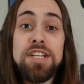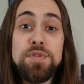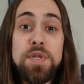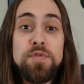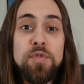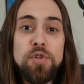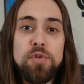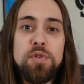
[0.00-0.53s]
So
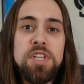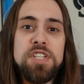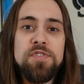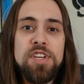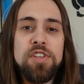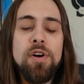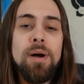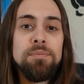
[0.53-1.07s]
as for today's
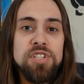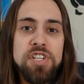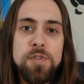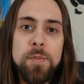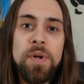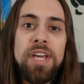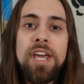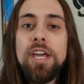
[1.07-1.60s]
video, I'm
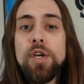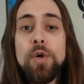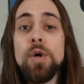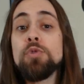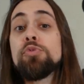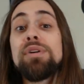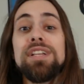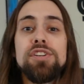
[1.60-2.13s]
just bringing you
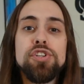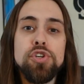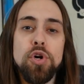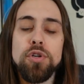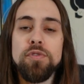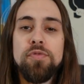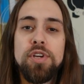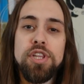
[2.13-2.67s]
a really
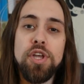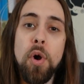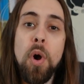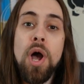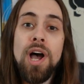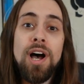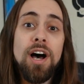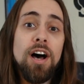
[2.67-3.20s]
short video
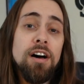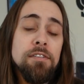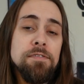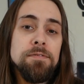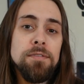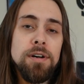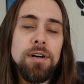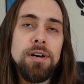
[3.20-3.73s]

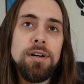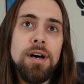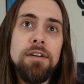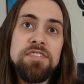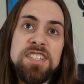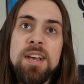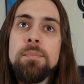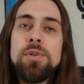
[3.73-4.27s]
of
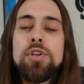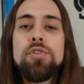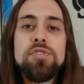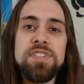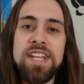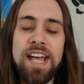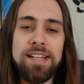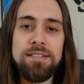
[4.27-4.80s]
some
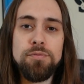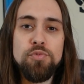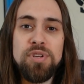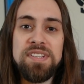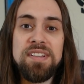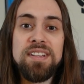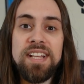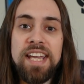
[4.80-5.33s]
news that
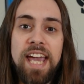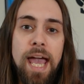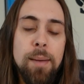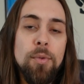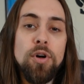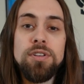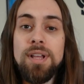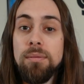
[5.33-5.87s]
recently came on